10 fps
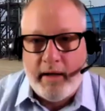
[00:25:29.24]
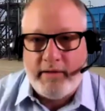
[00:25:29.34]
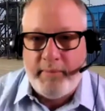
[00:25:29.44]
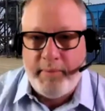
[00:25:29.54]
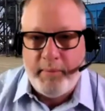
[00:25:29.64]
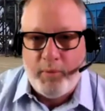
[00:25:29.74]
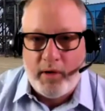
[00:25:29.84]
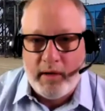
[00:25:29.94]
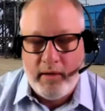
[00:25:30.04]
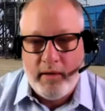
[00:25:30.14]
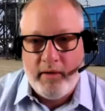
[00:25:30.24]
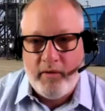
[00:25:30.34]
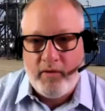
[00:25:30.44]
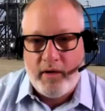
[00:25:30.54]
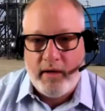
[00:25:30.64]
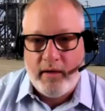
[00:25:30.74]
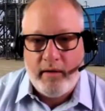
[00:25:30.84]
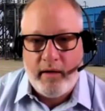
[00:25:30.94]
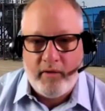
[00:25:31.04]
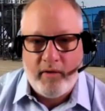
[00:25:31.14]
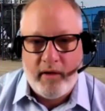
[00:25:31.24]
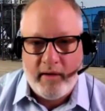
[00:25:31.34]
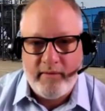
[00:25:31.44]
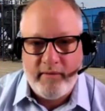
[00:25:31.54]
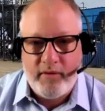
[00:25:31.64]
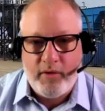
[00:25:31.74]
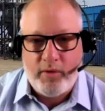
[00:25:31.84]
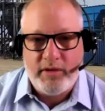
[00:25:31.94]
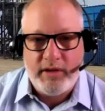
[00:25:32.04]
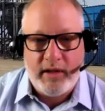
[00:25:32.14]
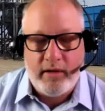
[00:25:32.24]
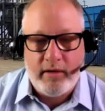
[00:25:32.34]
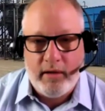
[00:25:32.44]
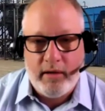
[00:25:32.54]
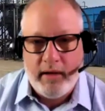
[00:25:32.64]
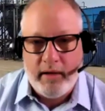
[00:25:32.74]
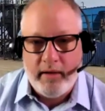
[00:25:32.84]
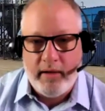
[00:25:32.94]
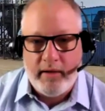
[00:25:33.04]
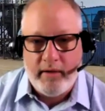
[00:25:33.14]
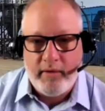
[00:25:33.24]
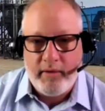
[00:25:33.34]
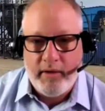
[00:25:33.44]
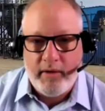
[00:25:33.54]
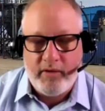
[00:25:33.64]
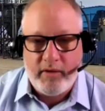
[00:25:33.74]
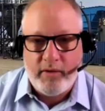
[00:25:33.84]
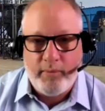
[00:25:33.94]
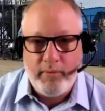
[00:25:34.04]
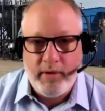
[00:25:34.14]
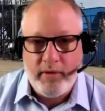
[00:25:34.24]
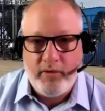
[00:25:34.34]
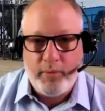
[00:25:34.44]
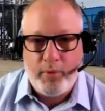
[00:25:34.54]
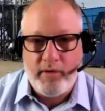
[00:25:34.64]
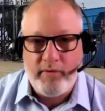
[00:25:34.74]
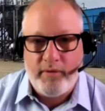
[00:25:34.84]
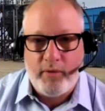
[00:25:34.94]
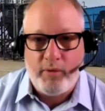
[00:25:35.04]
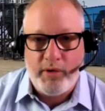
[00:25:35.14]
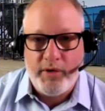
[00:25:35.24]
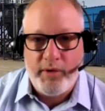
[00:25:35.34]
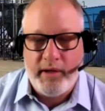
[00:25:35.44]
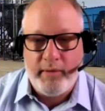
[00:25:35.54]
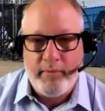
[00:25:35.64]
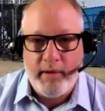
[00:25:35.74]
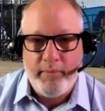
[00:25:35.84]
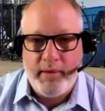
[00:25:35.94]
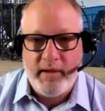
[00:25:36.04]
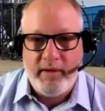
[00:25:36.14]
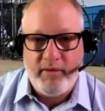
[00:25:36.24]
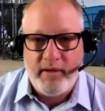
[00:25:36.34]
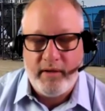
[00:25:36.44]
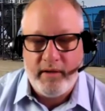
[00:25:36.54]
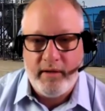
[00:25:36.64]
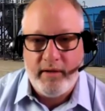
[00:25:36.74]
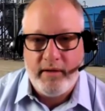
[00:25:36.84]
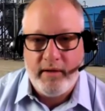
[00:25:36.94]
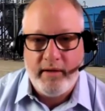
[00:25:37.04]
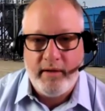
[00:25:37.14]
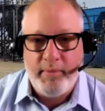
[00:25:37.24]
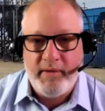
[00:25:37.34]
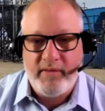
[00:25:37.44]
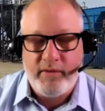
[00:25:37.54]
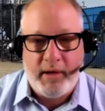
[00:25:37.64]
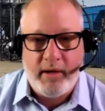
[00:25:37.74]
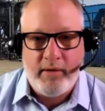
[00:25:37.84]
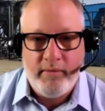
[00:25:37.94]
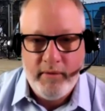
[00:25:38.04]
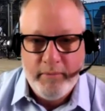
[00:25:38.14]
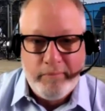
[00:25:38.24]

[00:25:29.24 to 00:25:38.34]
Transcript: Yeah, JP Morgan is hasn't sold a share, and is still supportive of what we're doing, and believes in the business model.